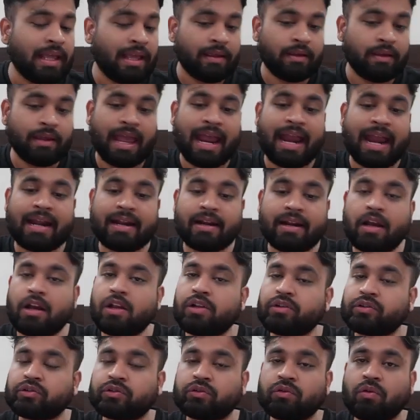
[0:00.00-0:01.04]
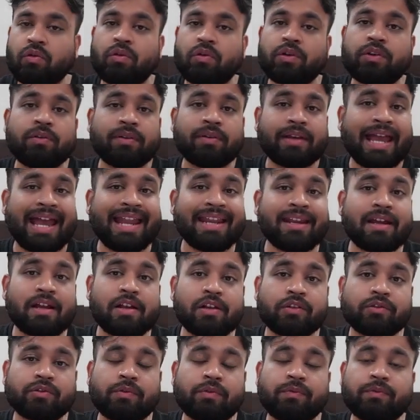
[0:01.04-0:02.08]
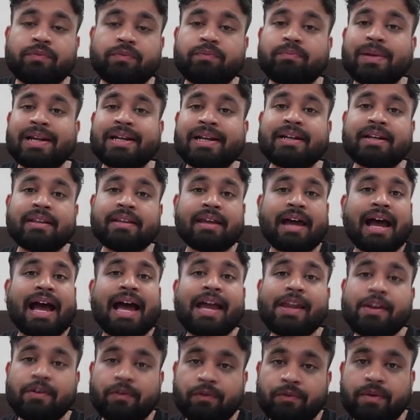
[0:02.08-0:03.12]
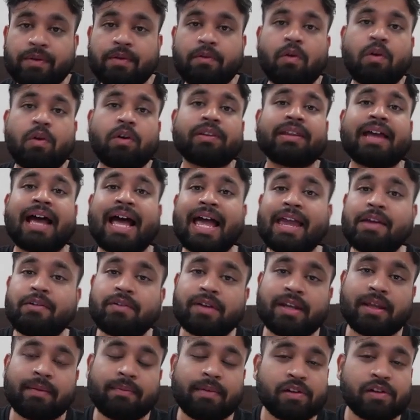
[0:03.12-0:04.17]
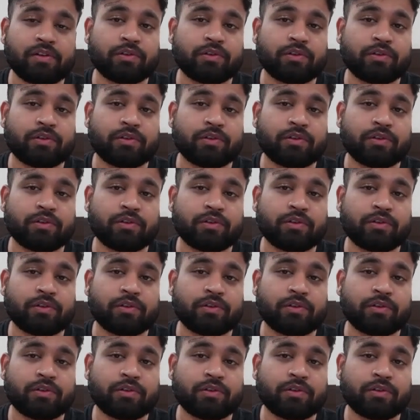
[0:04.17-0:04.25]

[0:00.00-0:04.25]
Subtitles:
and also you can also build the Hive view or the Hive table,